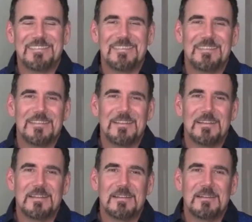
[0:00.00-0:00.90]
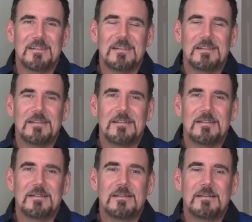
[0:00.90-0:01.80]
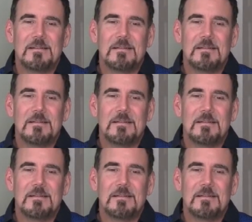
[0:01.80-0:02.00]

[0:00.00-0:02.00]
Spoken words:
No one is speaking in this clip.